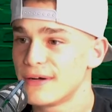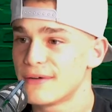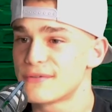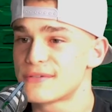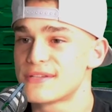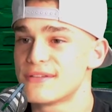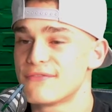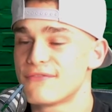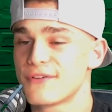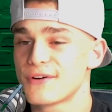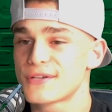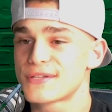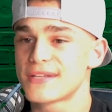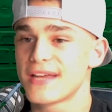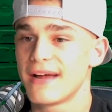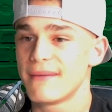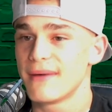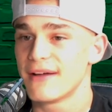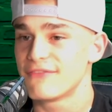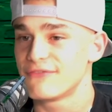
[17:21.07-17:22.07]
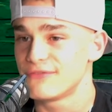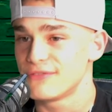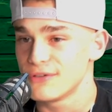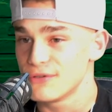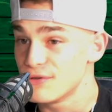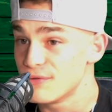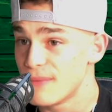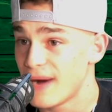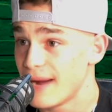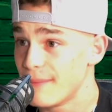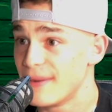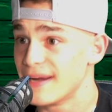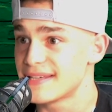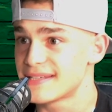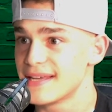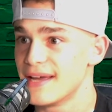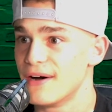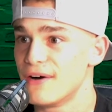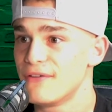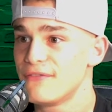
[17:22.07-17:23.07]
It was the first time I flew by
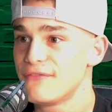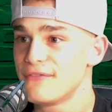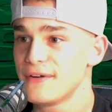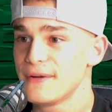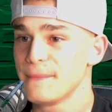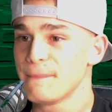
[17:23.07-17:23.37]
myself.